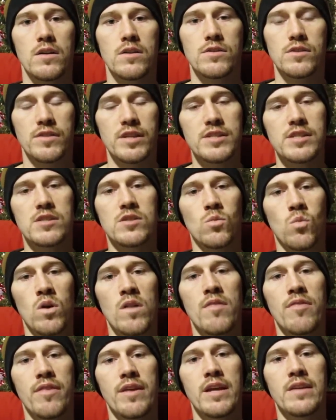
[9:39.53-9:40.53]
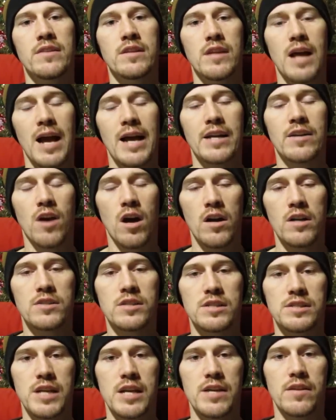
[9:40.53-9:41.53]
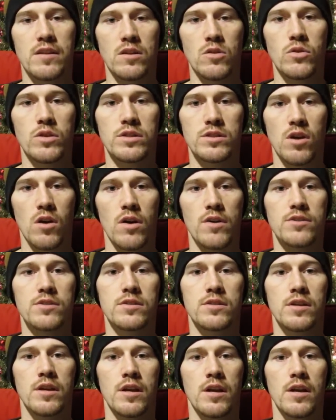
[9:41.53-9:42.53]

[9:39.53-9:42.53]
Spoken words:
So this is the one thing that I could honestly say that LucasArts